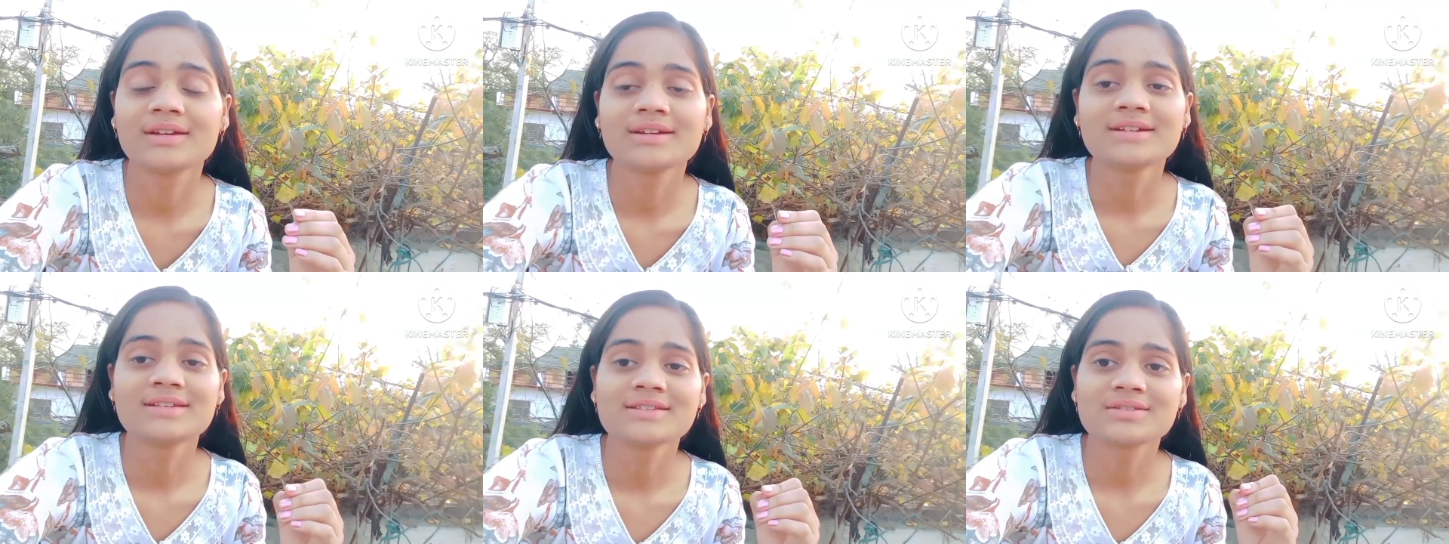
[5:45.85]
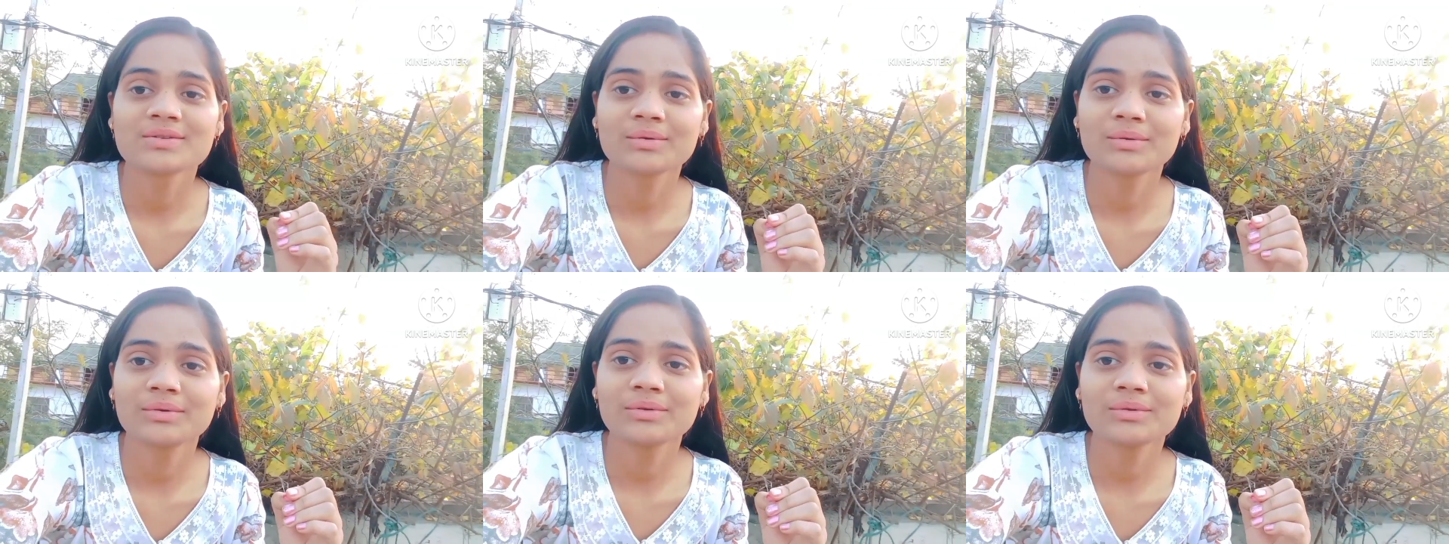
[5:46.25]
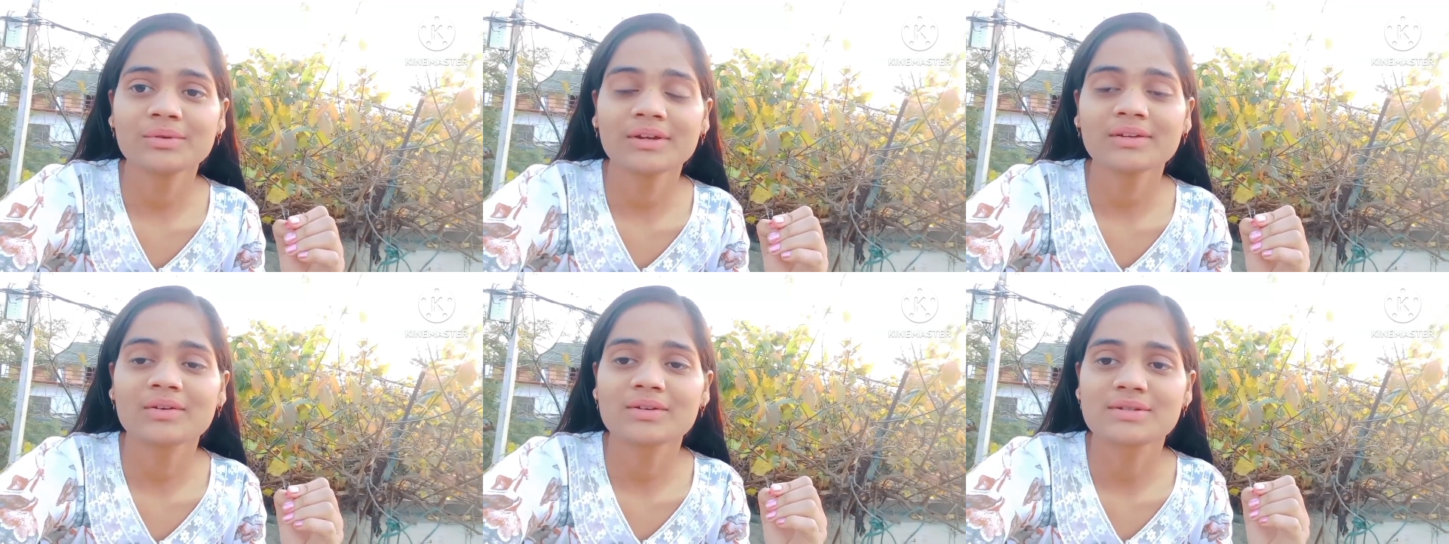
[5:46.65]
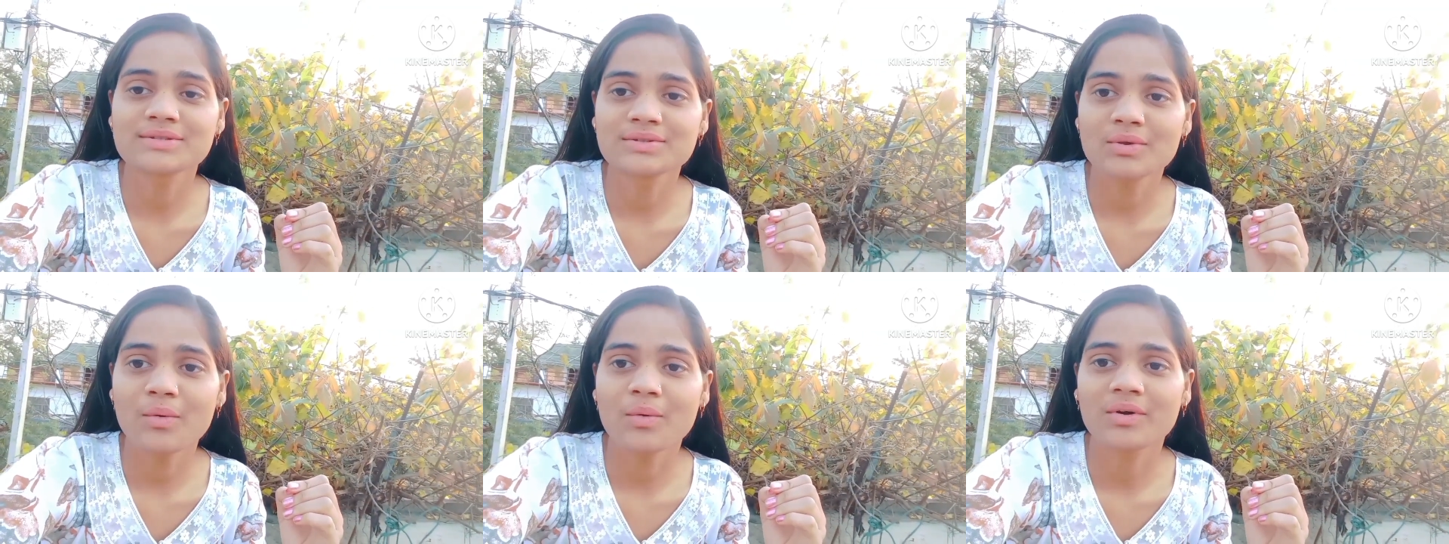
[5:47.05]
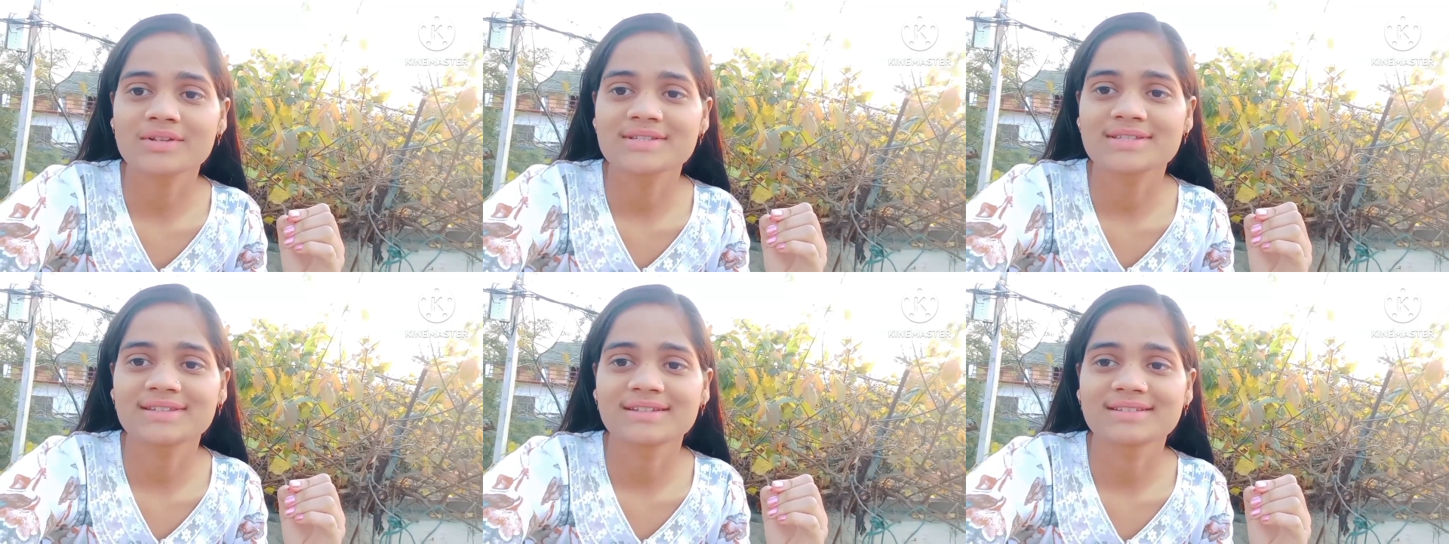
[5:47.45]
so you can also watch
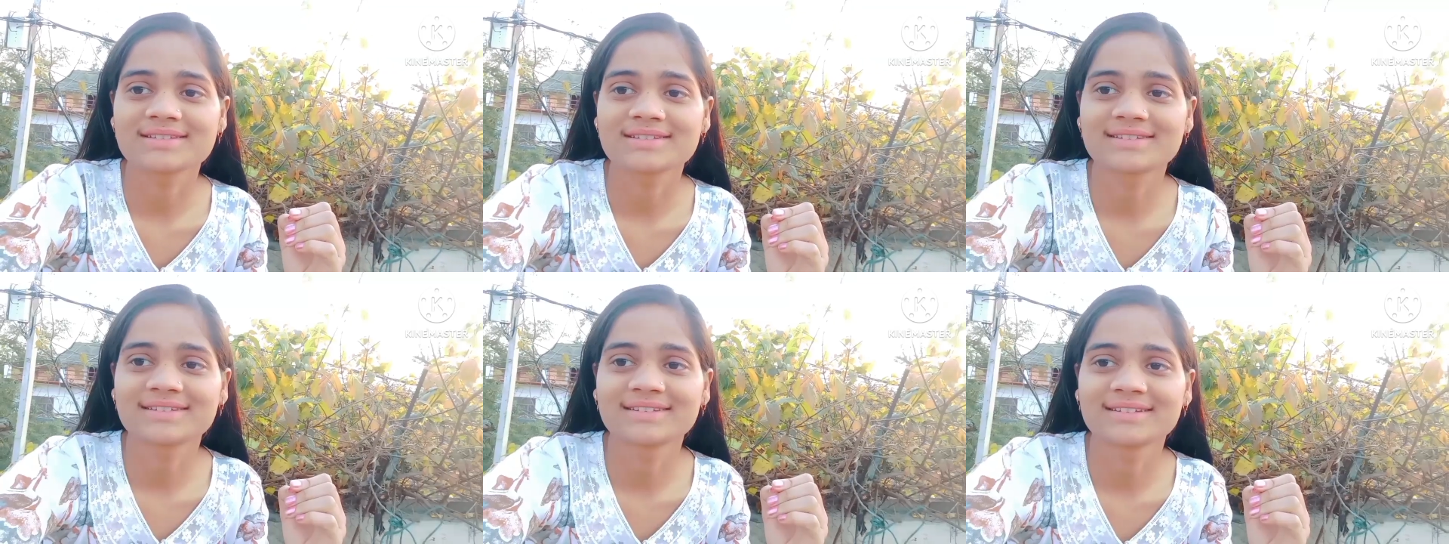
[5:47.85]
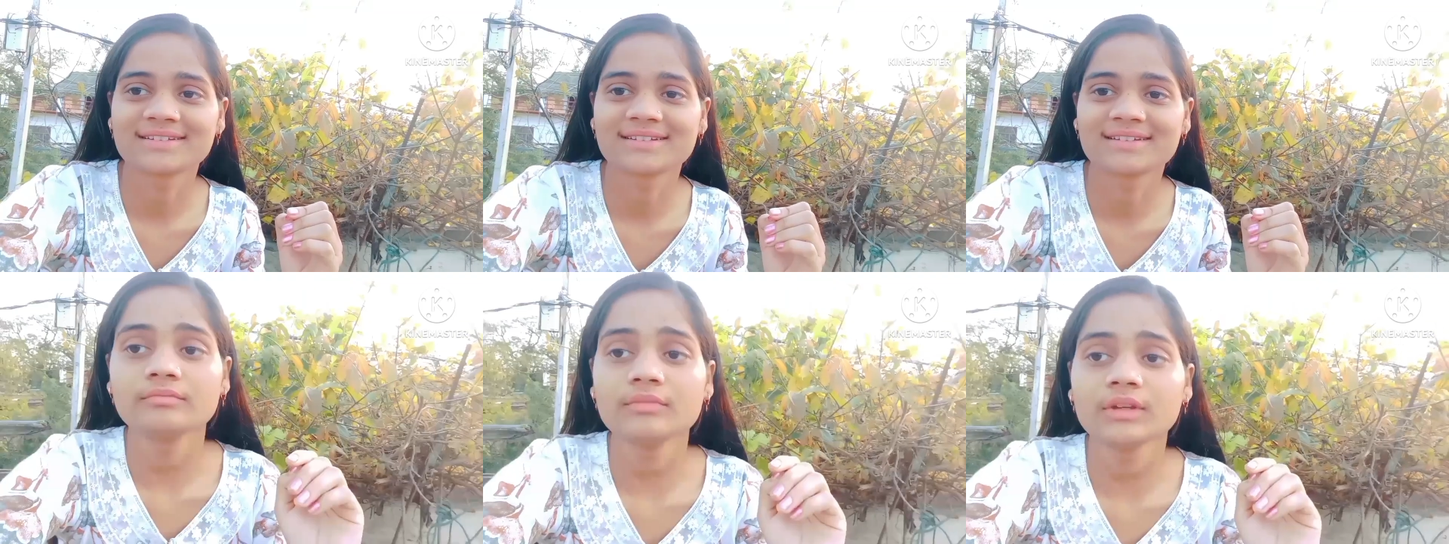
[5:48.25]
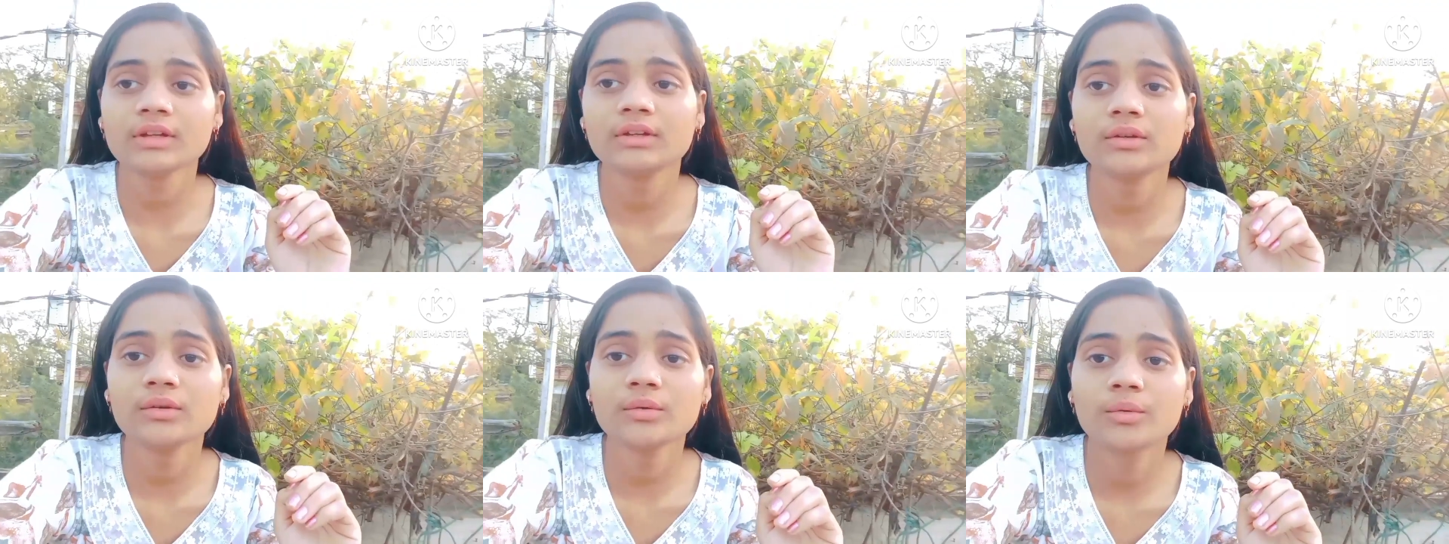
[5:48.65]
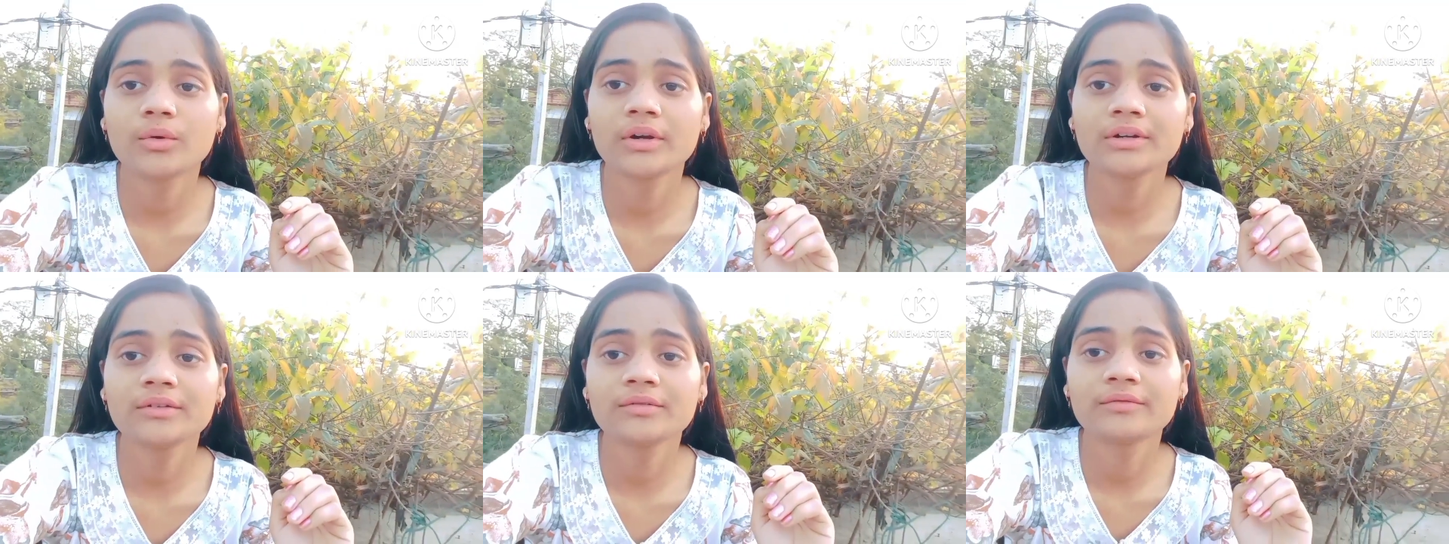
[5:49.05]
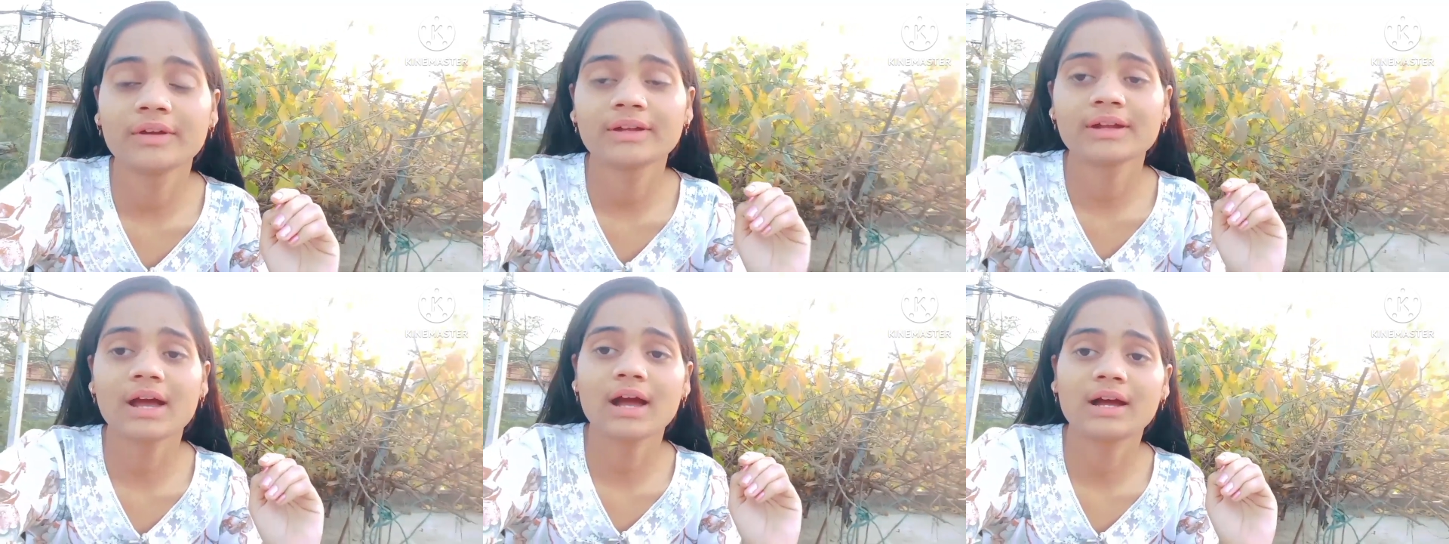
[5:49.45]
this. You know what, when
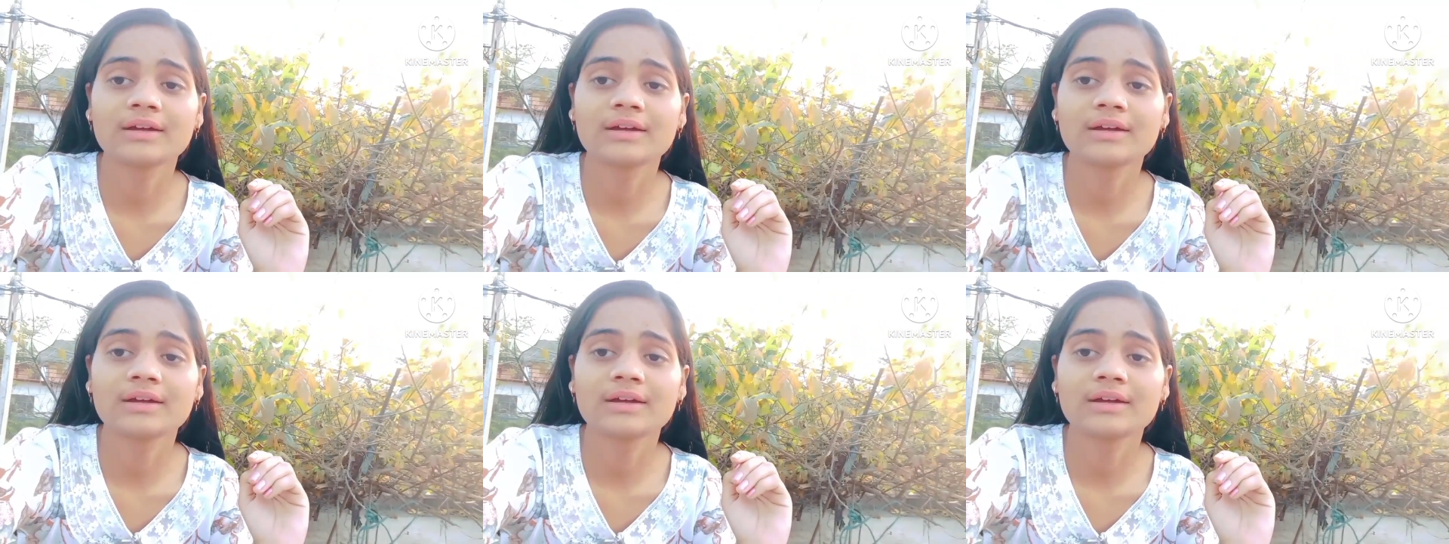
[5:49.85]
I